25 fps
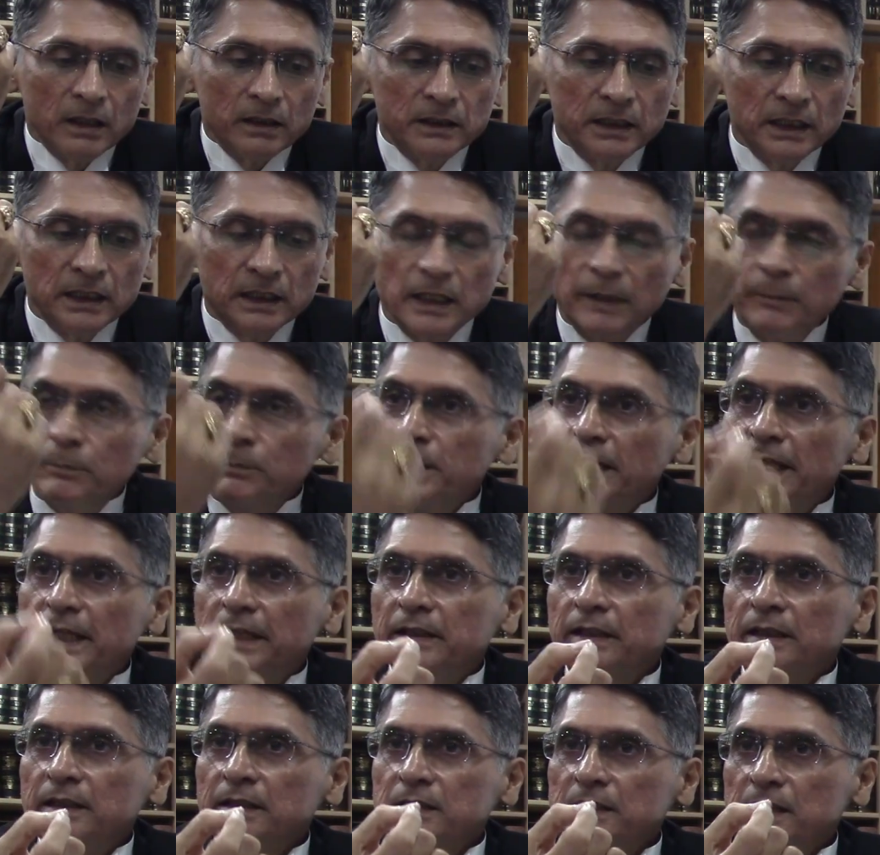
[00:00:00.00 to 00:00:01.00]
The
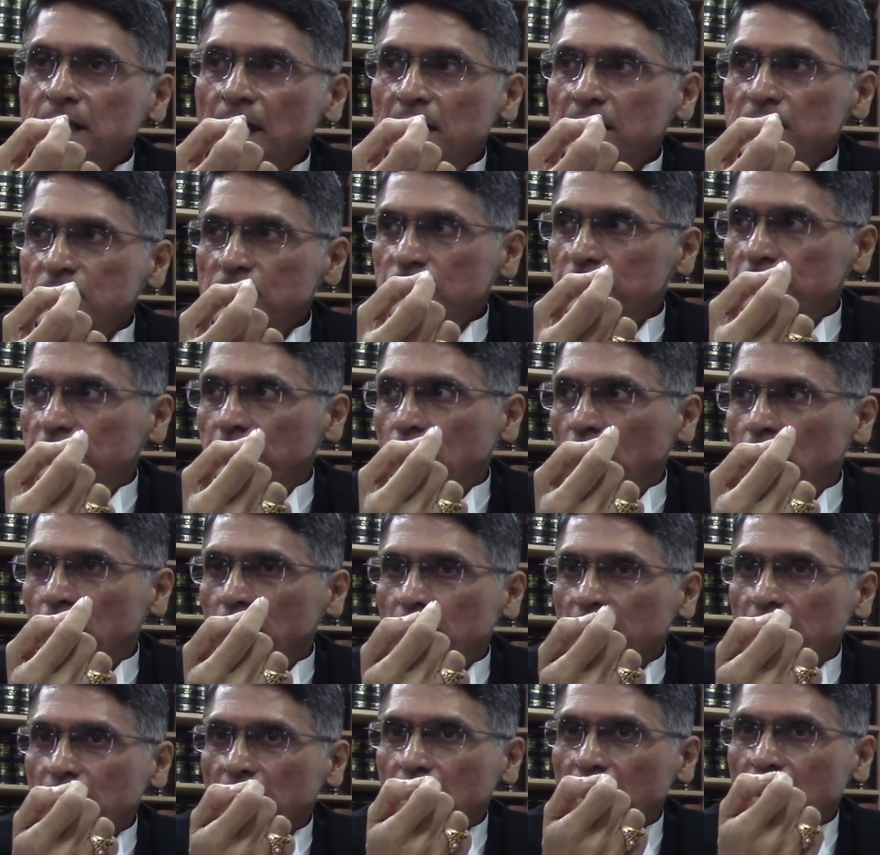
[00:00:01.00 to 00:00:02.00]
complainant asked
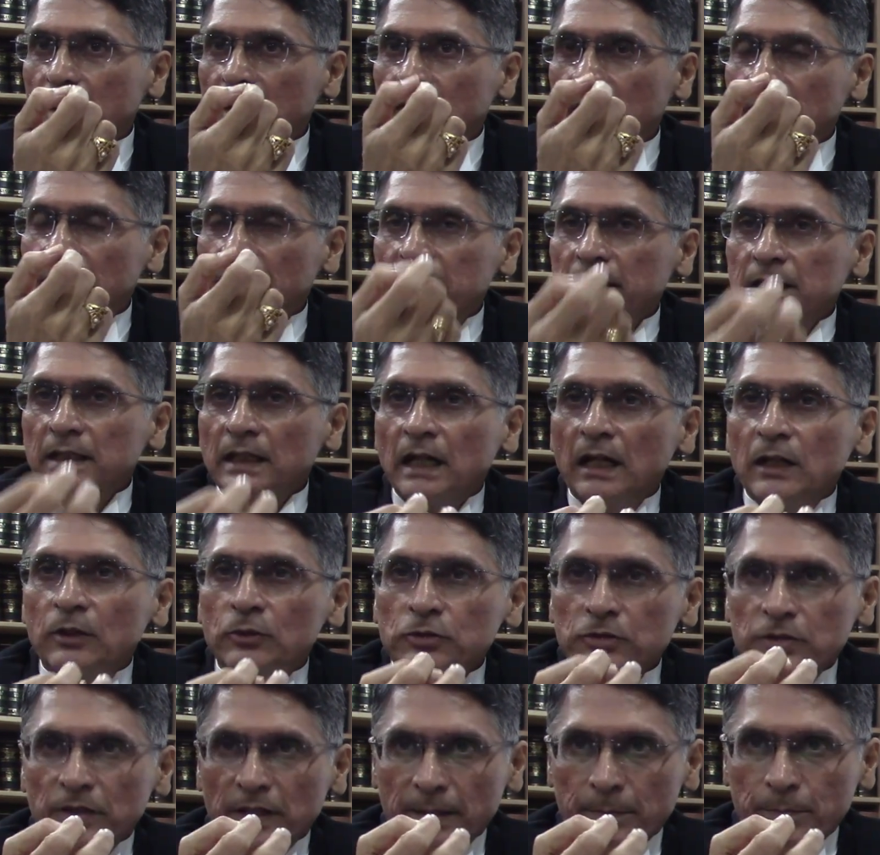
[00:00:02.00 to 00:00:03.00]
for
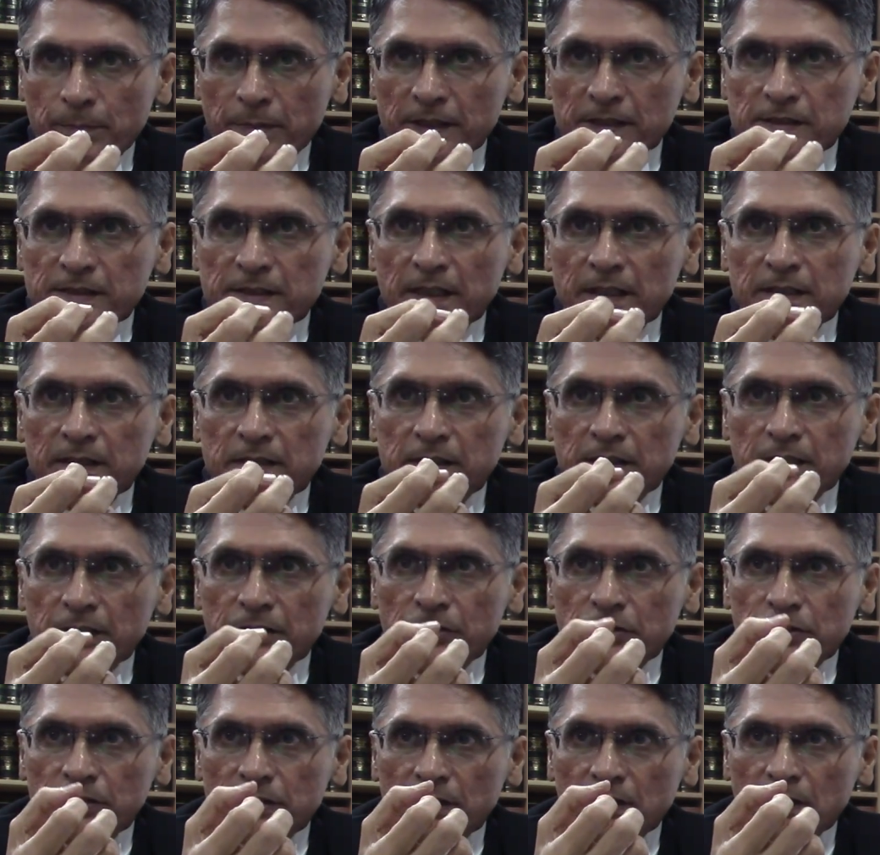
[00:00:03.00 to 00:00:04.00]
in-house
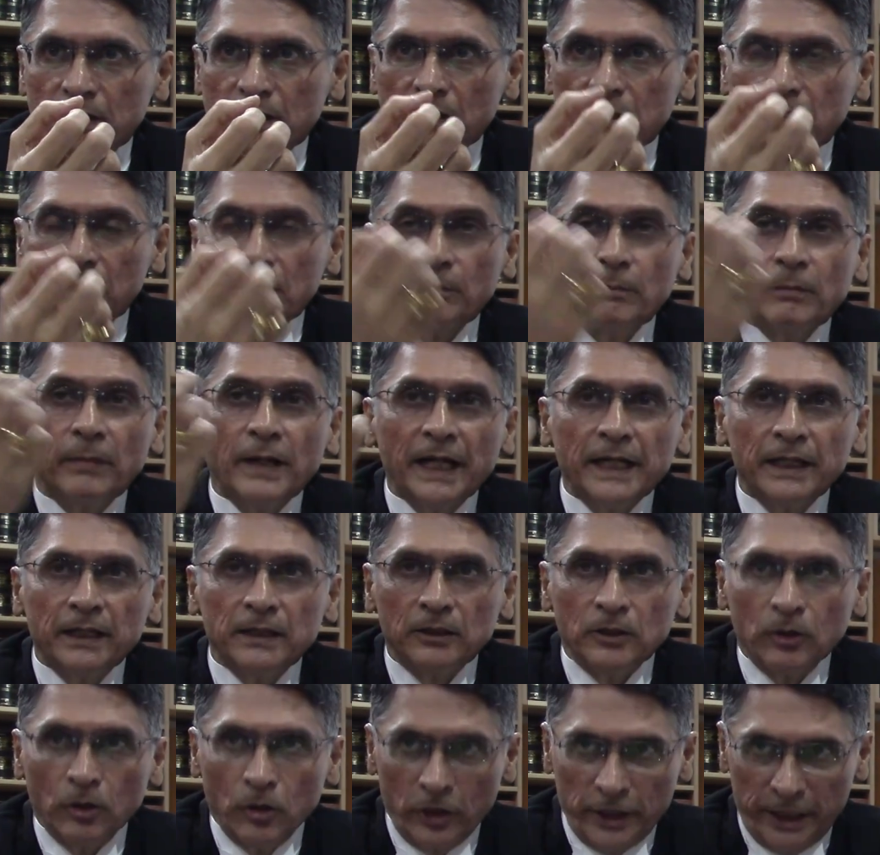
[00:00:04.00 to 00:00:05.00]
representation by a
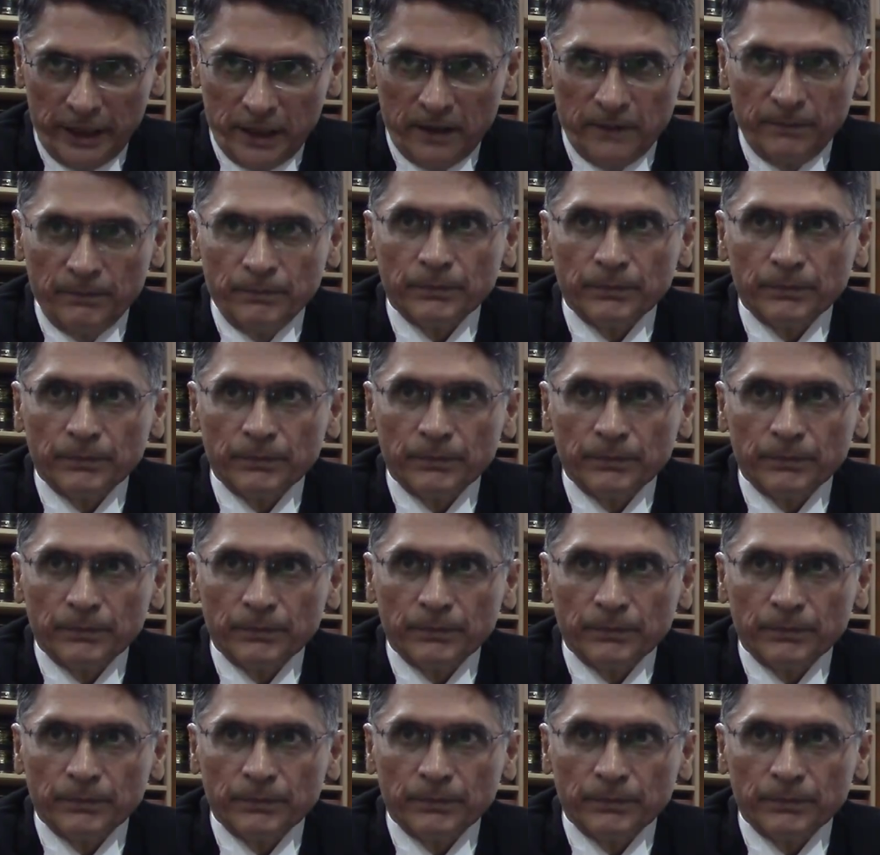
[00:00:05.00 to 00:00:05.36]
lawyer.